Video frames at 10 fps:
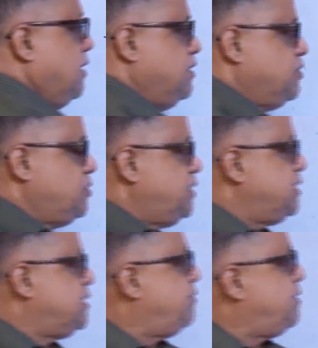So this
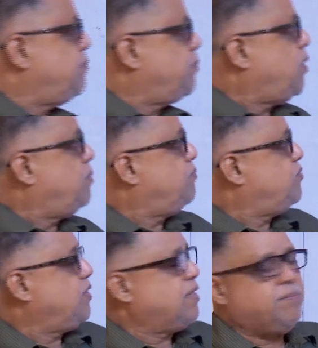is the way the problems
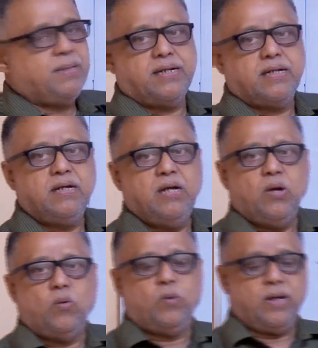will come under
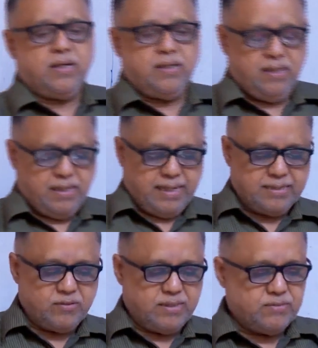work,
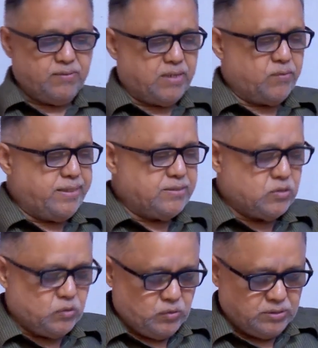as well as we are going to
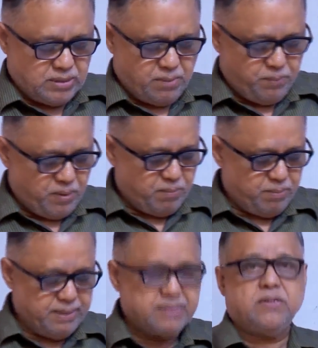do some
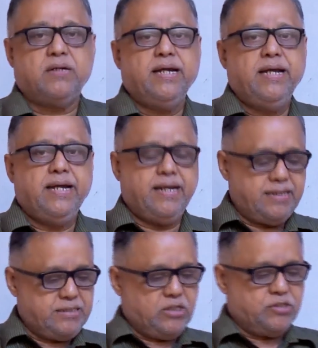problem based on
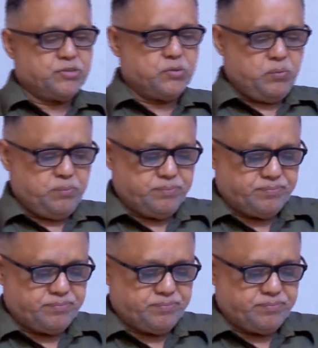energy also.